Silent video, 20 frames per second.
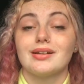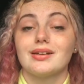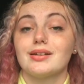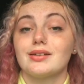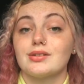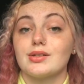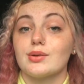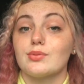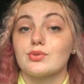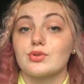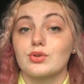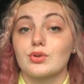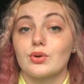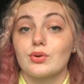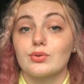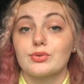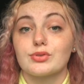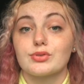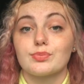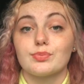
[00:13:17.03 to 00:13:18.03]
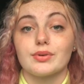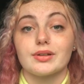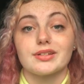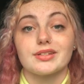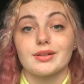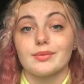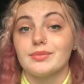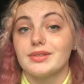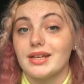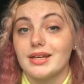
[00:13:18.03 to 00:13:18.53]
Sounds gross, but
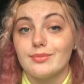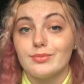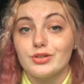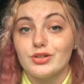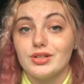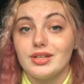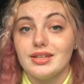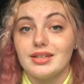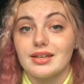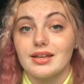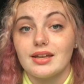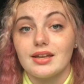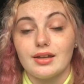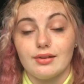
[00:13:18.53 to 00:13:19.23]
sometimes you need it.